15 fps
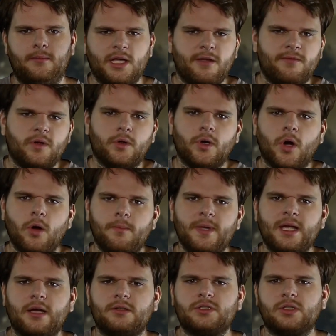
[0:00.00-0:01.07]
If you were
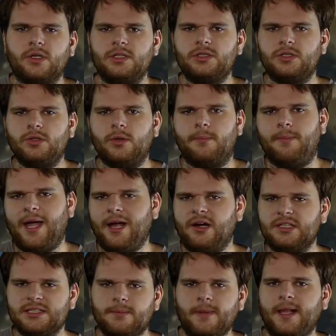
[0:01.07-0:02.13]
hoping I was going to do a
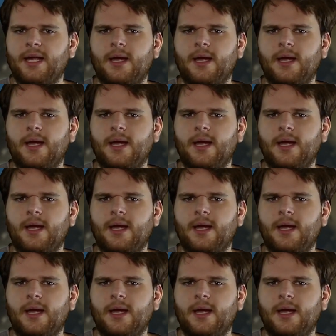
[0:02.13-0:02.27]
power supply